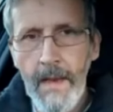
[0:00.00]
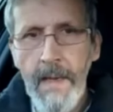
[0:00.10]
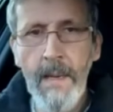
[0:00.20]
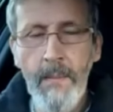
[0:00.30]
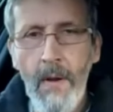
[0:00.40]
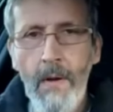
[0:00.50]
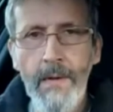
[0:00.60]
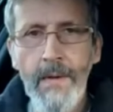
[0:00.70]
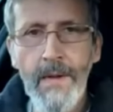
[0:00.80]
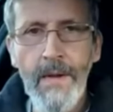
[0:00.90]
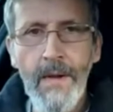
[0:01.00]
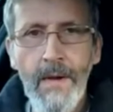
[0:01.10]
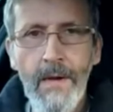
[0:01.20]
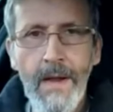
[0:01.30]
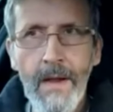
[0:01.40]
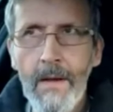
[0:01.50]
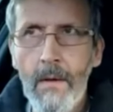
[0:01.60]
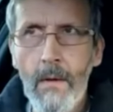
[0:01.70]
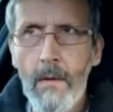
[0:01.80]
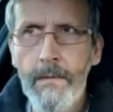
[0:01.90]
any part
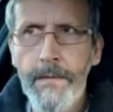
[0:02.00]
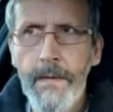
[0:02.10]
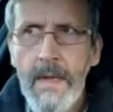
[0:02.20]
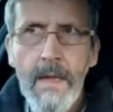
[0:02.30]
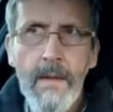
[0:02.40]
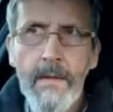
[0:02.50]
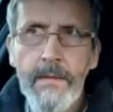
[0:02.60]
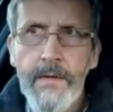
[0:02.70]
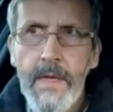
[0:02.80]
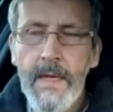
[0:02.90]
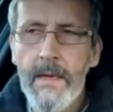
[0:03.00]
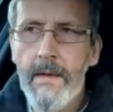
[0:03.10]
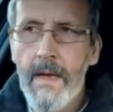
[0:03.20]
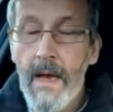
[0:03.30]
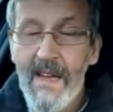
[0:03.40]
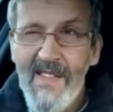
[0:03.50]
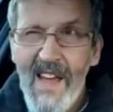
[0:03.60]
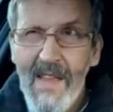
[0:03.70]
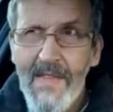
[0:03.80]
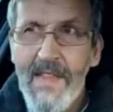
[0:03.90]
of the,
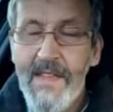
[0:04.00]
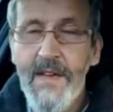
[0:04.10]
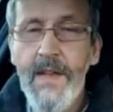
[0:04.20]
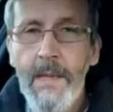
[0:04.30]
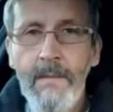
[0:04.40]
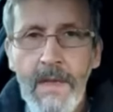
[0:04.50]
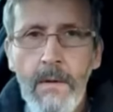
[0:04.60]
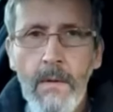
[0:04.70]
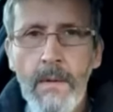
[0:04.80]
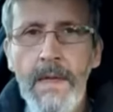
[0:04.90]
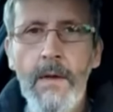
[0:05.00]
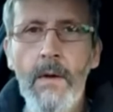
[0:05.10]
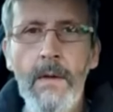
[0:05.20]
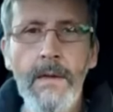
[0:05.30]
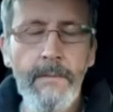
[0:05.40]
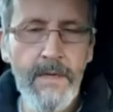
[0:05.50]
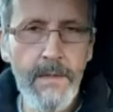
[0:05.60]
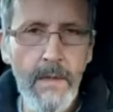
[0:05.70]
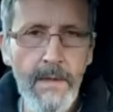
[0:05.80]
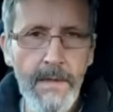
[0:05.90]
at the time, the only colony which
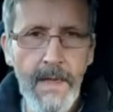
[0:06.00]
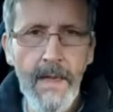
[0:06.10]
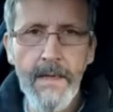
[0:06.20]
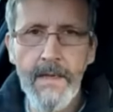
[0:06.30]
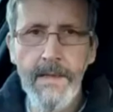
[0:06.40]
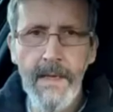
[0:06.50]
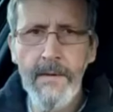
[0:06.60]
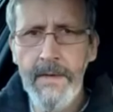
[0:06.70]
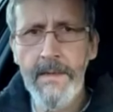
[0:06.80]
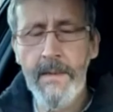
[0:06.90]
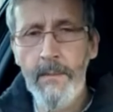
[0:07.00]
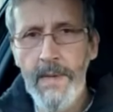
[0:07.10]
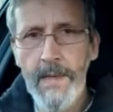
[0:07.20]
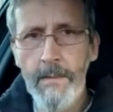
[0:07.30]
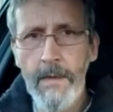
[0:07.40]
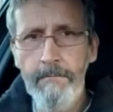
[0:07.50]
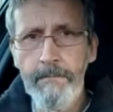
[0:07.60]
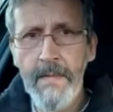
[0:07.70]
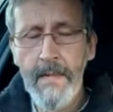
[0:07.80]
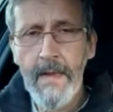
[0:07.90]
Scotland had at Darien in Panama.
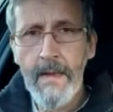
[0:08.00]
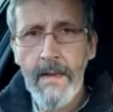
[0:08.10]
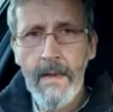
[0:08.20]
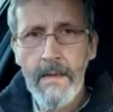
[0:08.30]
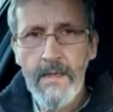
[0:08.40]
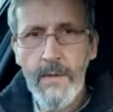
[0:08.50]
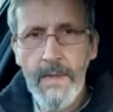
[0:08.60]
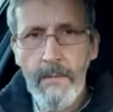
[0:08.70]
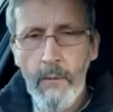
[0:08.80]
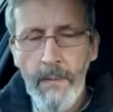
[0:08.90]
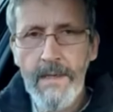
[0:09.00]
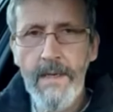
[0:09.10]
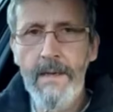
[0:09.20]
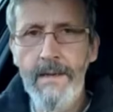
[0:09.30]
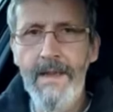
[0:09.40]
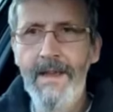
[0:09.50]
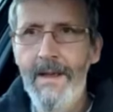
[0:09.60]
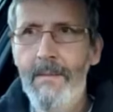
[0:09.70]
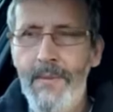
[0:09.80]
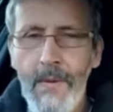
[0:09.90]
So they were basically
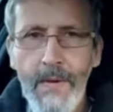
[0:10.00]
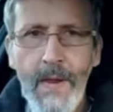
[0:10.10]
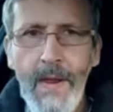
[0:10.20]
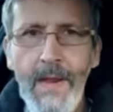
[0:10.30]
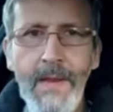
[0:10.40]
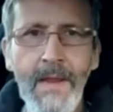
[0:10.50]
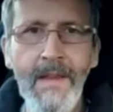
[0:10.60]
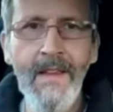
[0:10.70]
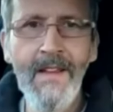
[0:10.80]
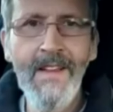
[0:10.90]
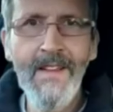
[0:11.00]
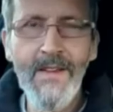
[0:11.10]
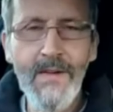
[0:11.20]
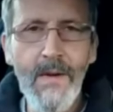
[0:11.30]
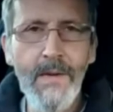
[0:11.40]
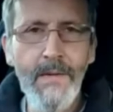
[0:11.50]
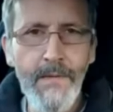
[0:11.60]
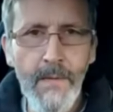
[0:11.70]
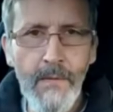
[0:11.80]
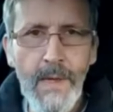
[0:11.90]
blockading Scotland
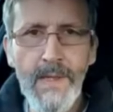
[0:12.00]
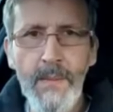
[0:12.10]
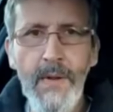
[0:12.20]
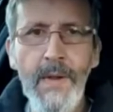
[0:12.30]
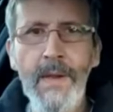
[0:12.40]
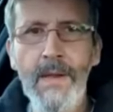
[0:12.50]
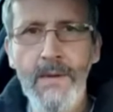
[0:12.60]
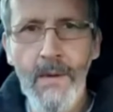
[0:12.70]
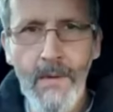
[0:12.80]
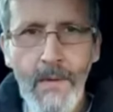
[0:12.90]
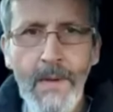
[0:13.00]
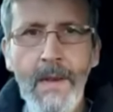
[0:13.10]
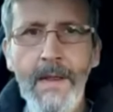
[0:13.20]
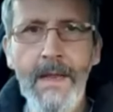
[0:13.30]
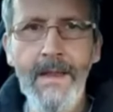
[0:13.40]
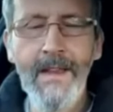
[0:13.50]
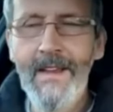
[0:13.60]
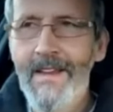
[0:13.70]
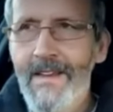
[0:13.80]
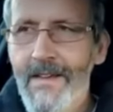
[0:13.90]
from resupplying its only
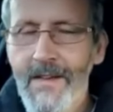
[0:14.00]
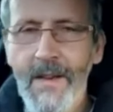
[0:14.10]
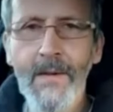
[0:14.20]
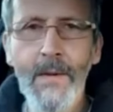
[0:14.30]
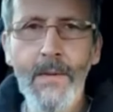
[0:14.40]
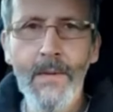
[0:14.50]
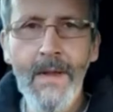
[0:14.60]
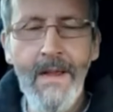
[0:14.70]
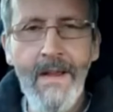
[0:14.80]
single